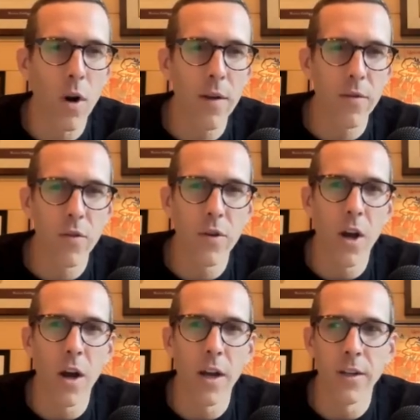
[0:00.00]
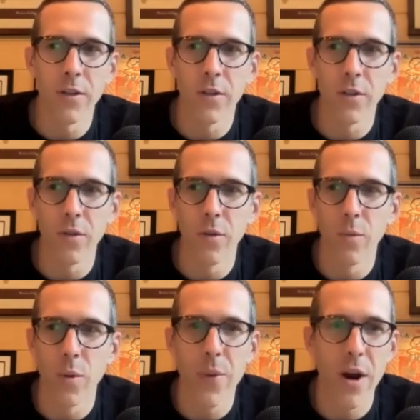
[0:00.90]
What have you done to
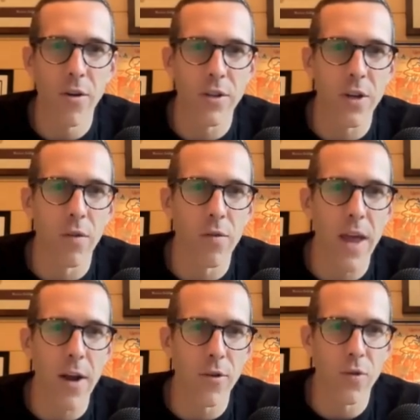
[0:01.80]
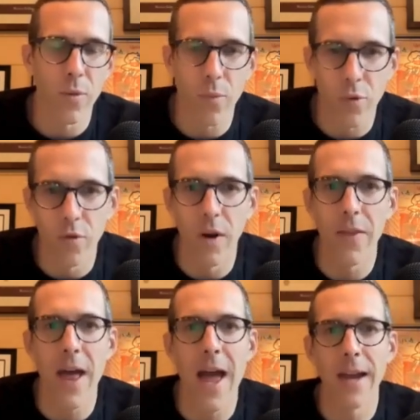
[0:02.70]
prepare yourself for that or to improve
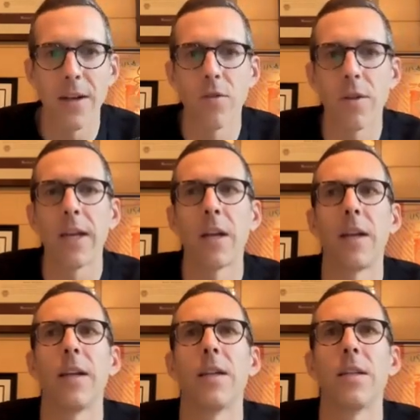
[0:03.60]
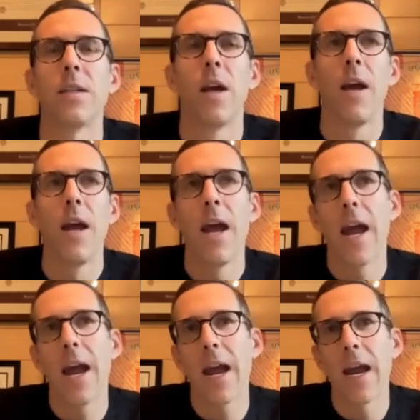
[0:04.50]
on that? And do you think it is
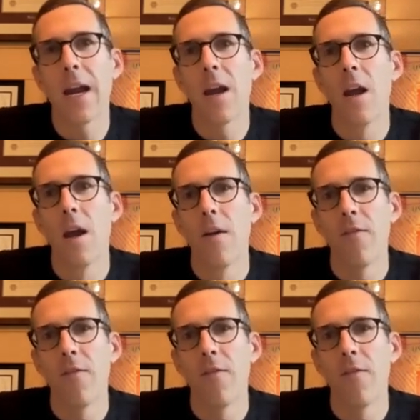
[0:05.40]
a